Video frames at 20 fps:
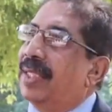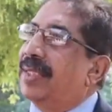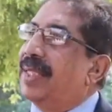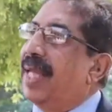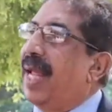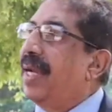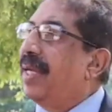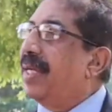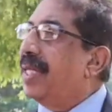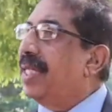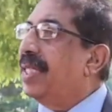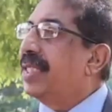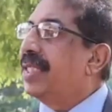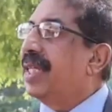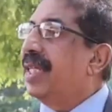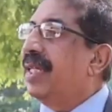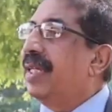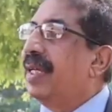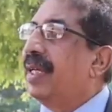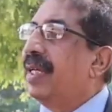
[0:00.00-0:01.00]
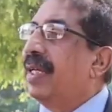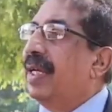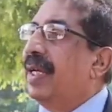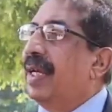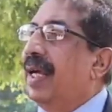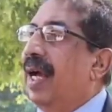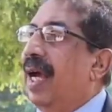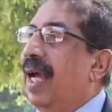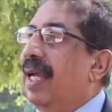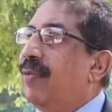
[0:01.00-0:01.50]
Other than teaching,
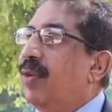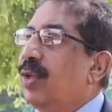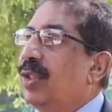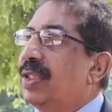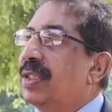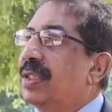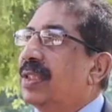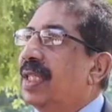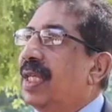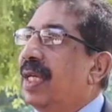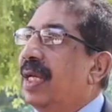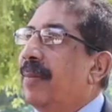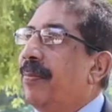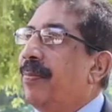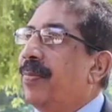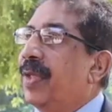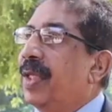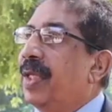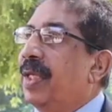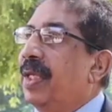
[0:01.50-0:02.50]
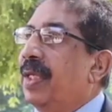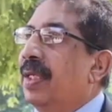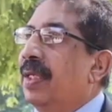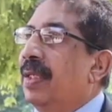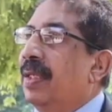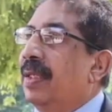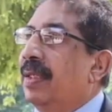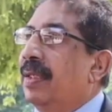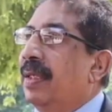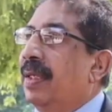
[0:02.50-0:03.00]
I was
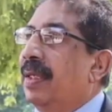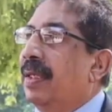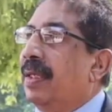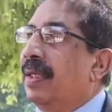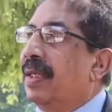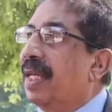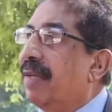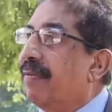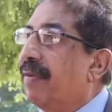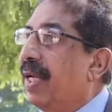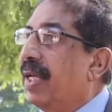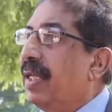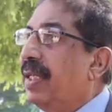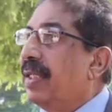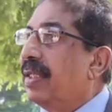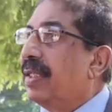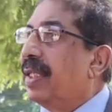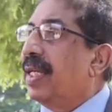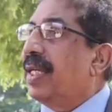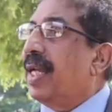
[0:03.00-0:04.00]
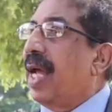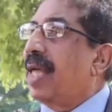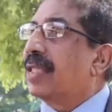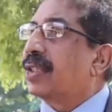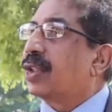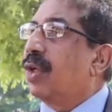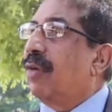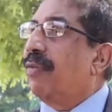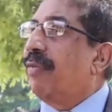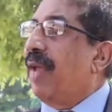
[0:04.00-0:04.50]
given the
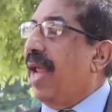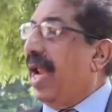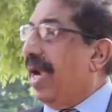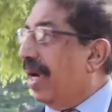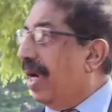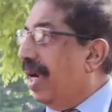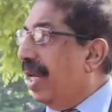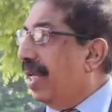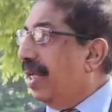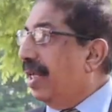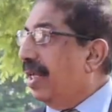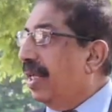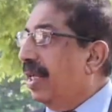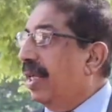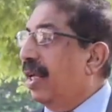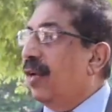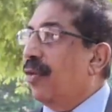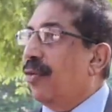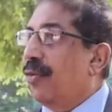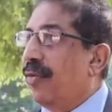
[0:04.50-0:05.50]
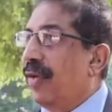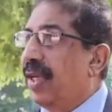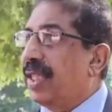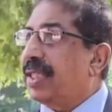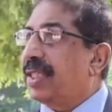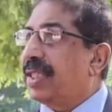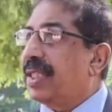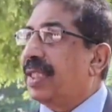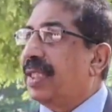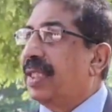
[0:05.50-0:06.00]
task of handling
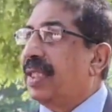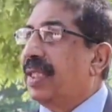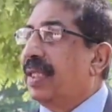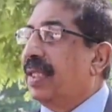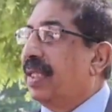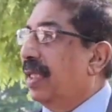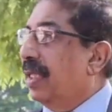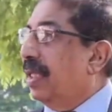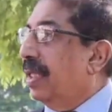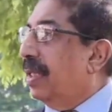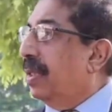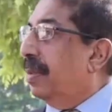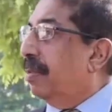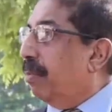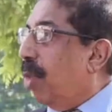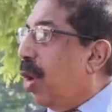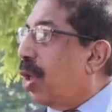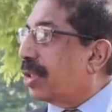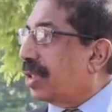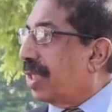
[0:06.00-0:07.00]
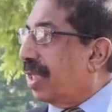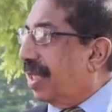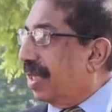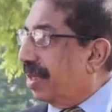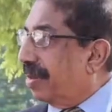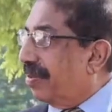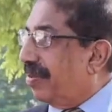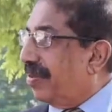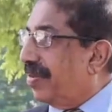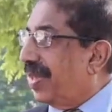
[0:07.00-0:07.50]
first
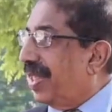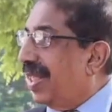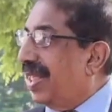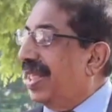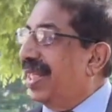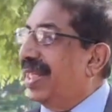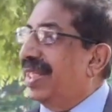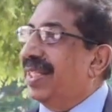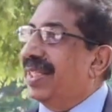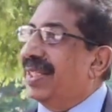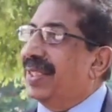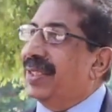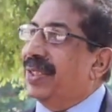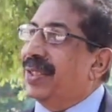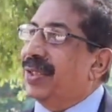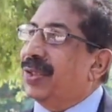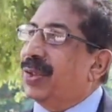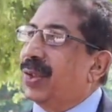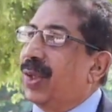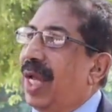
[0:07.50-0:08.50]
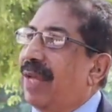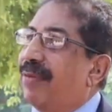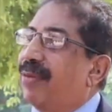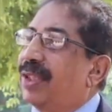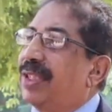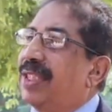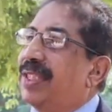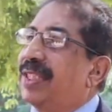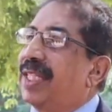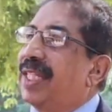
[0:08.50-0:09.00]
boxing. So I
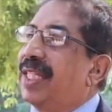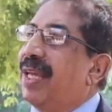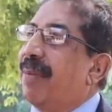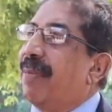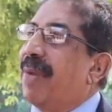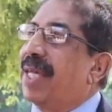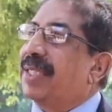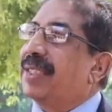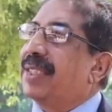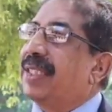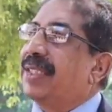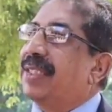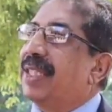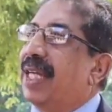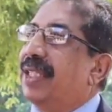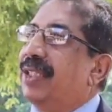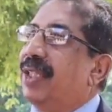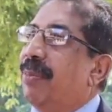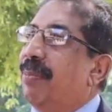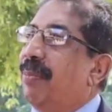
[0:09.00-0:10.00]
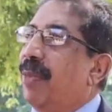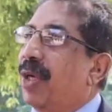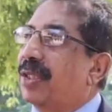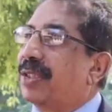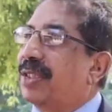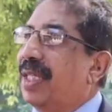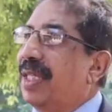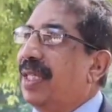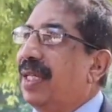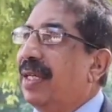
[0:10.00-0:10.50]
was the senior master in charge of
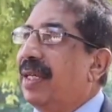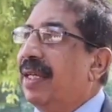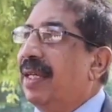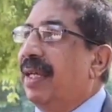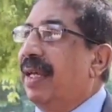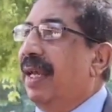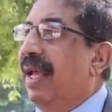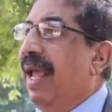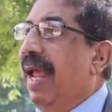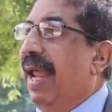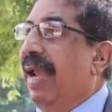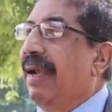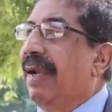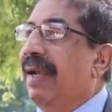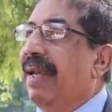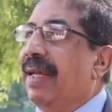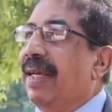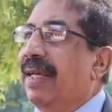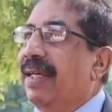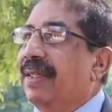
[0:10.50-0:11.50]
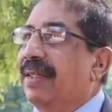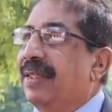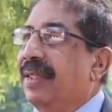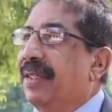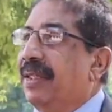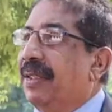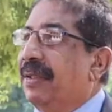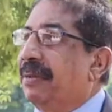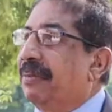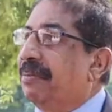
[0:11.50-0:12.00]
boxing, and
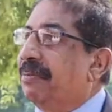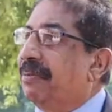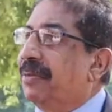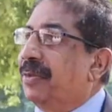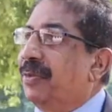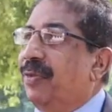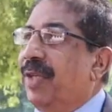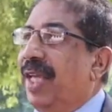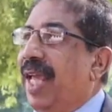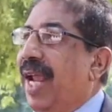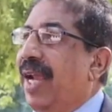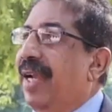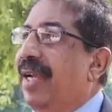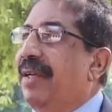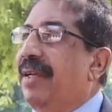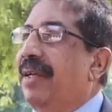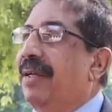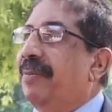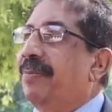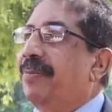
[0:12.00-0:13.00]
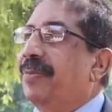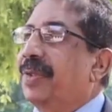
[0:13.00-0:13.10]
there